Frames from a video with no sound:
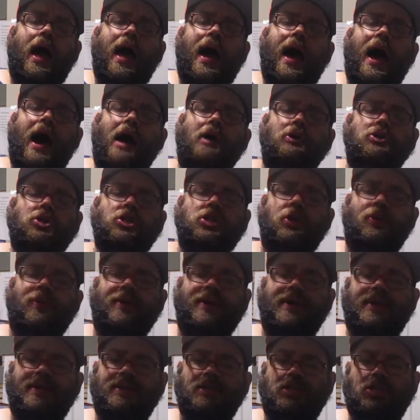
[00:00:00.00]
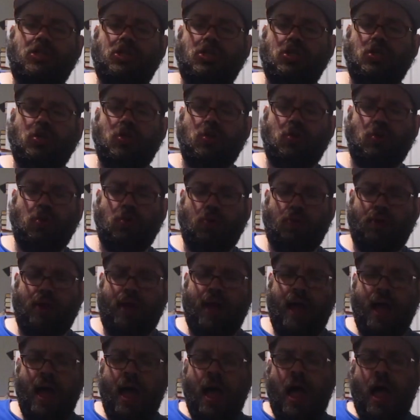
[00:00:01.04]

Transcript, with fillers: I'll see you again soon,